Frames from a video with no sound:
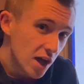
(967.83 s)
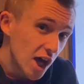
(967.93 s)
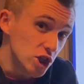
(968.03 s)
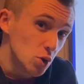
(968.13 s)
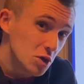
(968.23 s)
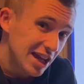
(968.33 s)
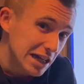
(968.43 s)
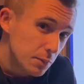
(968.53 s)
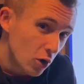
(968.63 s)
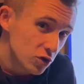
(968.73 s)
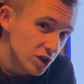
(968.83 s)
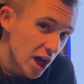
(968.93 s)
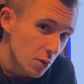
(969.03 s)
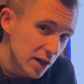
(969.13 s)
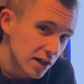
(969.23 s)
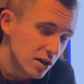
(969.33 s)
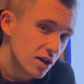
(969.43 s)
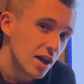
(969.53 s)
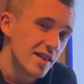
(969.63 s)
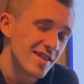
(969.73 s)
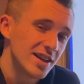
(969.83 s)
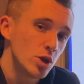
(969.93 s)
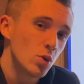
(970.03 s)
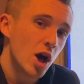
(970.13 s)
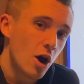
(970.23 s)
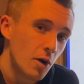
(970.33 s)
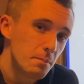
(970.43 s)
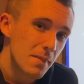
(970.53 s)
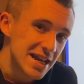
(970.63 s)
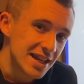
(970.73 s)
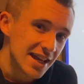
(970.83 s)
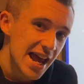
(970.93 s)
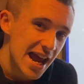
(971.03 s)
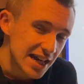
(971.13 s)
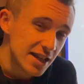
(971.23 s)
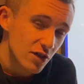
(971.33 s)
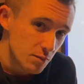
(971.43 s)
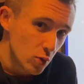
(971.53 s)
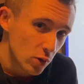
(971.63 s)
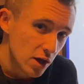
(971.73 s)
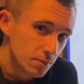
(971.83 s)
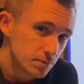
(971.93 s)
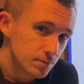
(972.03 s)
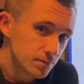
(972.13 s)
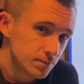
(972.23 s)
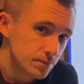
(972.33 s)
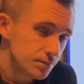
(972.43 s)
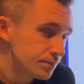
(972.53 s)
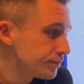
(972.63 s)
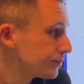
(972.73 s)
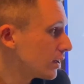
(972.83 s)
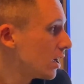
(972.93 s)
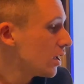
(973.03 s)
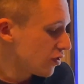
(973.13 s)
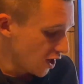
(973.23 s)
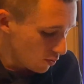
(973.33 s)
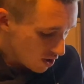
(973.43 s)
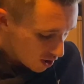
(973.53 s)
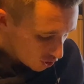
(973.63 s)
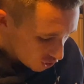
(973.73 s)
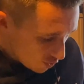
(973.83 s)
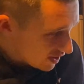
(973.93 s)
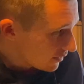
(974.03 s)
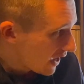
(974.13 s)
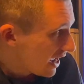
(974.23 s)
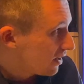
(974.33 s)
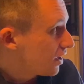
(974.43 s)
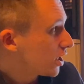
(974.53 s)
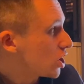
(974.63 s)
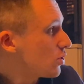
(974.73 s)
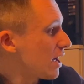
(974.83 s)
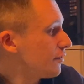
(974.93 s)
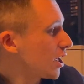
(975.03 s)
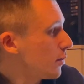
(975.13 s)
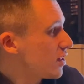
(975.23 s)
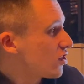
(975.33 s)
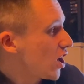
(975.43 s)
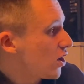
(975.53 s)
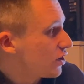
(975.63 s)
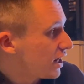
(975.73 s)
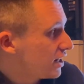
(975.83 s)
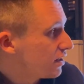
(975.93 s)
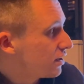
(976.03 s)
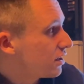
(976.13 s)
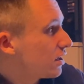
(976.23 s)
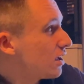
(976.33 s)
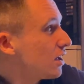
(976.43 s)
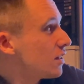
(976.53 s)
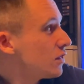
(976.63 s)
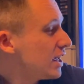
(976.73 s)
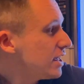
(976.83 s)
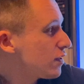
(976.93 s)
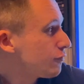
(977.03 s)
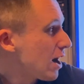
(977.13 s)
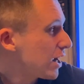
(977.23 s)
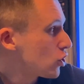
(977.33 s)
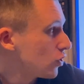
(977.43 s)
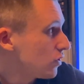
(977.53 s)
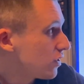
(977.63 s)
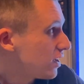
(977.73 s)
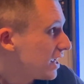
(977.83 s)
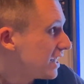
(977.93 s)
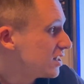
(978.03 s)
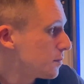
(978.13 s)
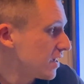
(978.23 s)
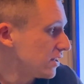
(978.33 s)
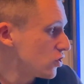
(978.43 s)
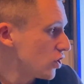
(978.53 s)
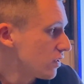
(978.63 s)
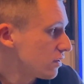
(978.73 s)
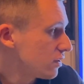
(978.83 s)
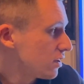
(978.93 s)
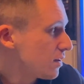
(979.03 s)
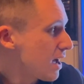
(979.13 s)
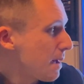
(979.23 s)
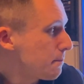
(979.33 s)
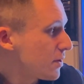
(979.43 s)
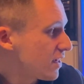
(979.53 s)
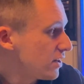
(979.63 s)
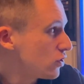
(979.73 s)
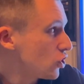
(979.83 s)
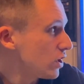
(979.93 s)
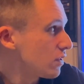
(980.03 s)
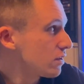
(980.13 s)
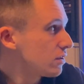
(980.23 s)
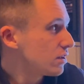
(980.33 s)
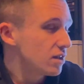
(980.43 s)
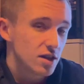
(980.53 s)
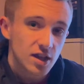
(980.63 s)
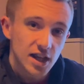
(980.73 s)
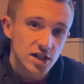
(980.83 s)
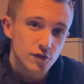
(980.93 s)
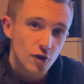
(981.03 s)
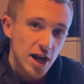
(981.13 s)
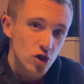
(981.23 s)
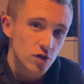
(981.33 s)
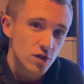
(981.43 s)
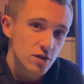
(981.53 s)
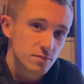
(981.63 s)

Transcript: And you keep on going until you can't make it any smaller. So, using that, can you have a go at turning these fractions into percentages and percentages into fractions?